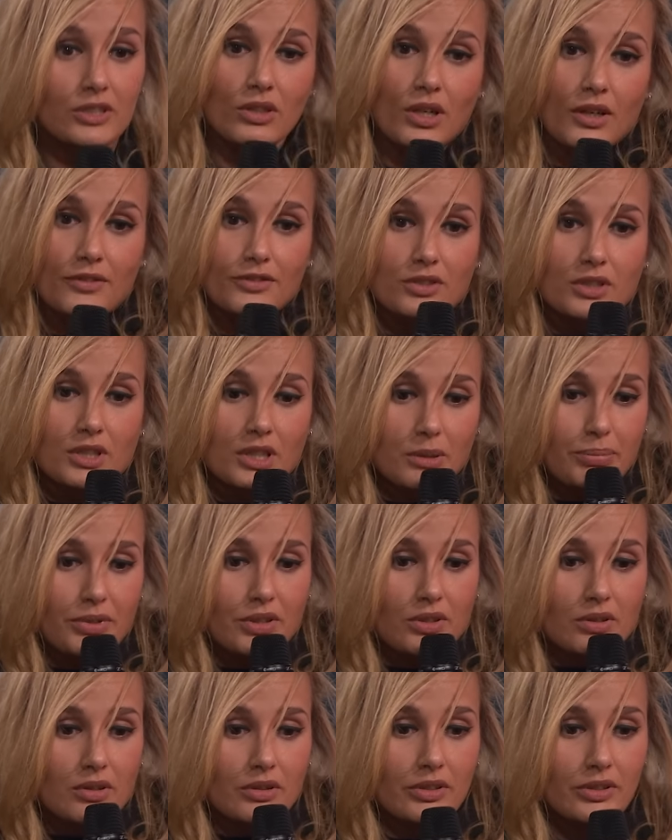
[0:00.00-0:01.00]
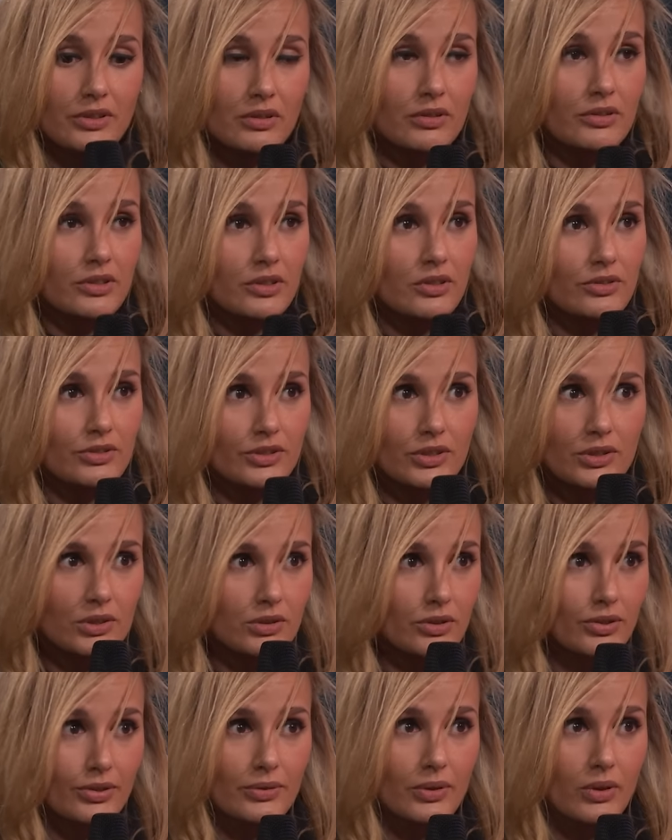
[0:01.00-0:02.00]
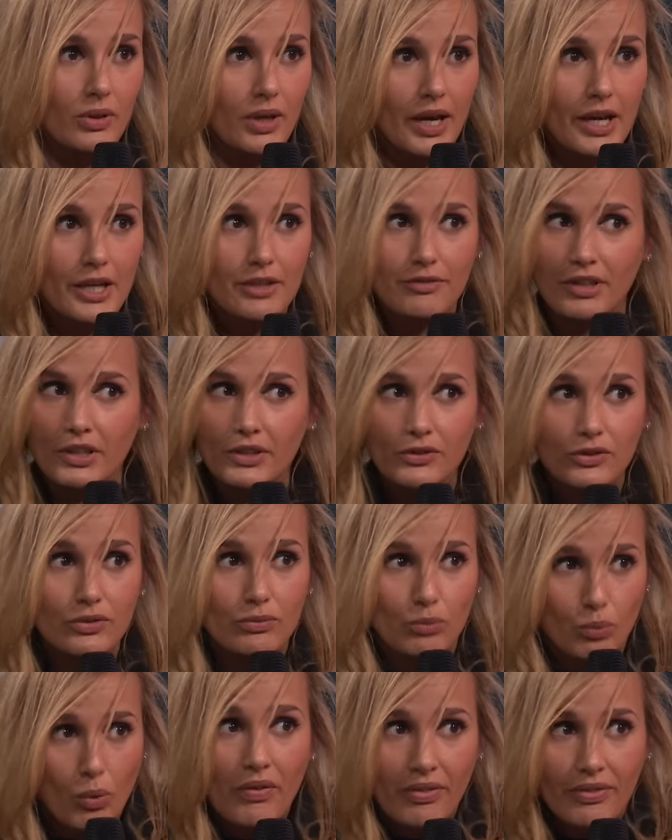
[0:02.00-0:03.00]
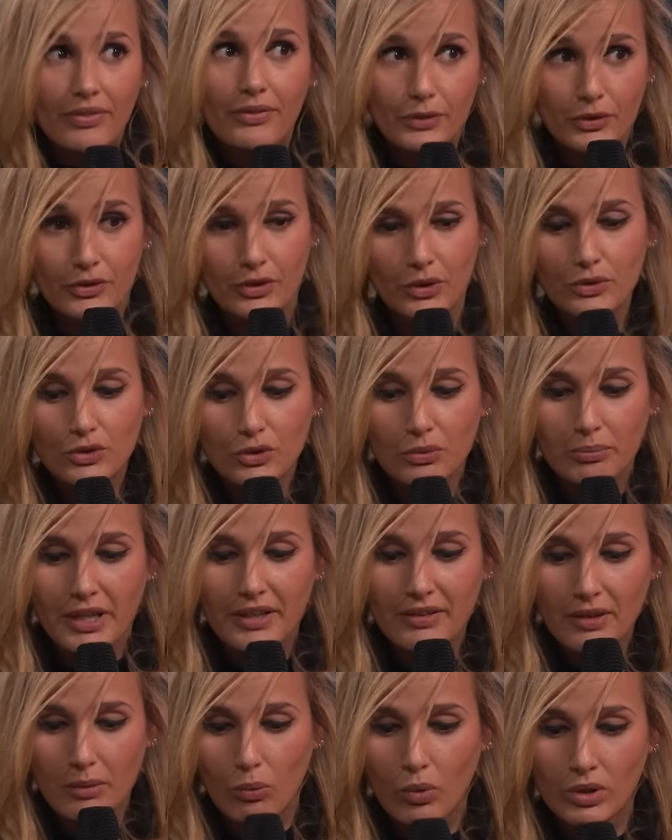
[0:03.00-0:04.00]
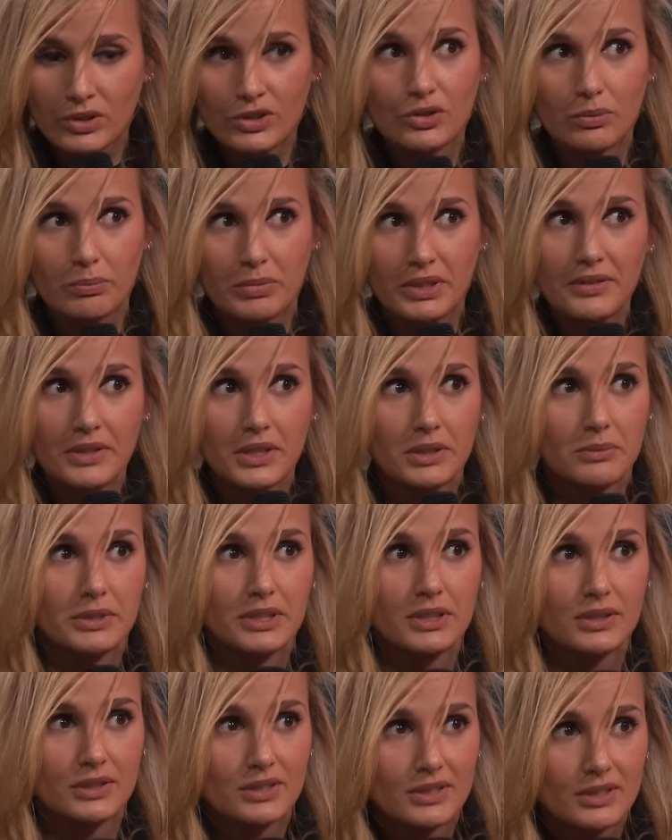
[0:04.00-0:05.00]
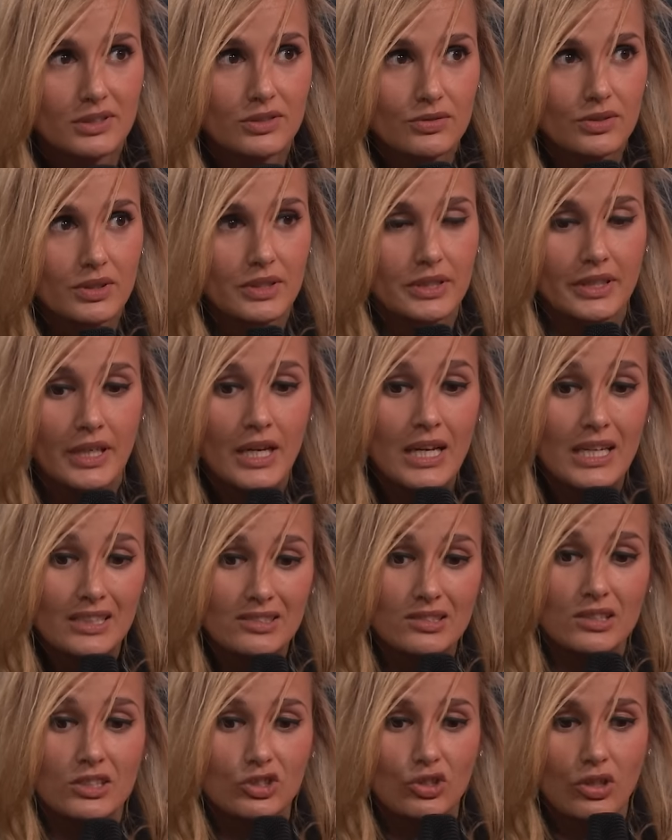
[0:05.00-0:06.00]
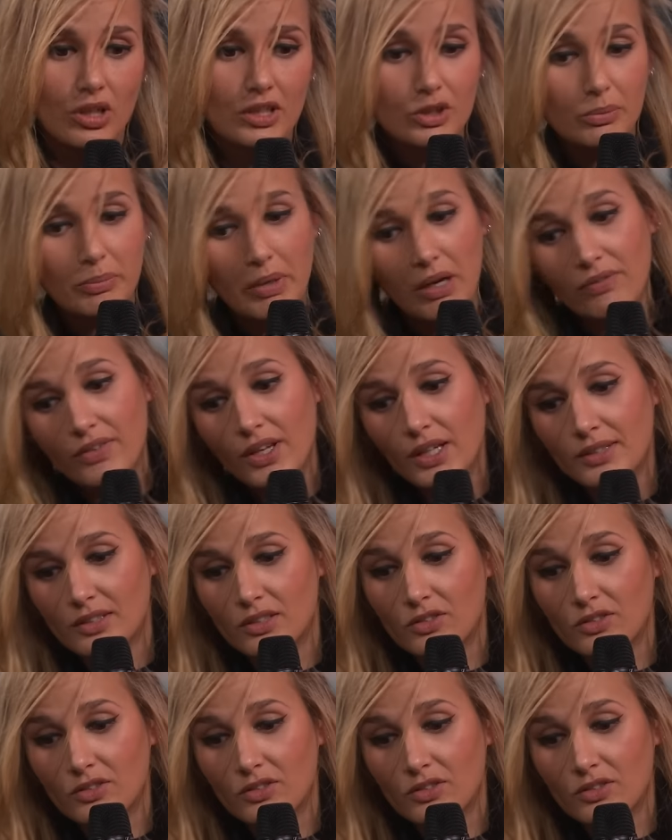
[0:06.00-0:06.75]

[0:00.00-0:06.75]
You have to keep your, your your your crew alive and want you know to make them want to be there because it's really so it's a lot about that.